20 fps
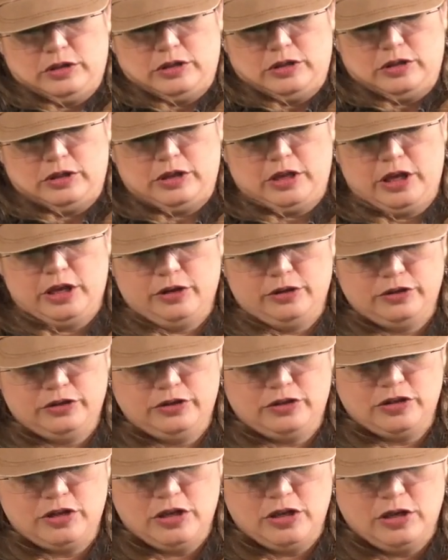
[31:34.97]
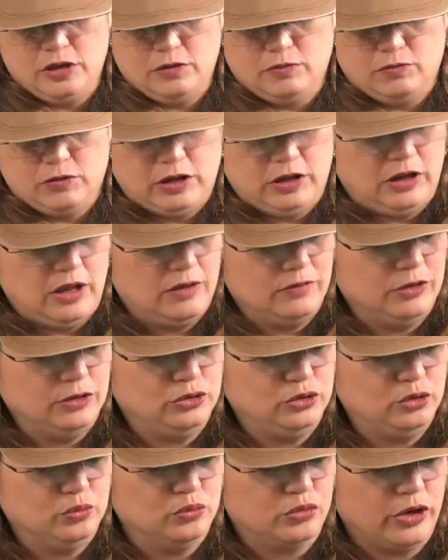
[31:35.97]
Let us see what level
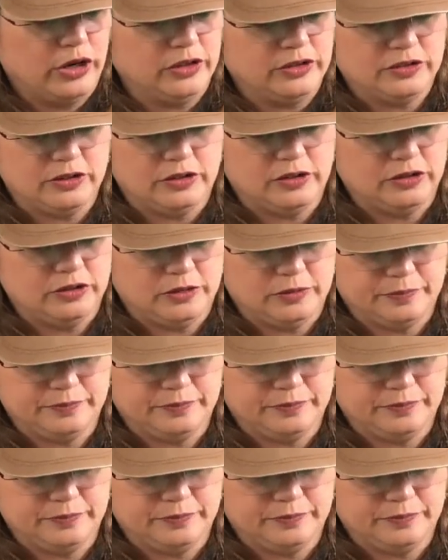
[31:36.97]
2 brings us.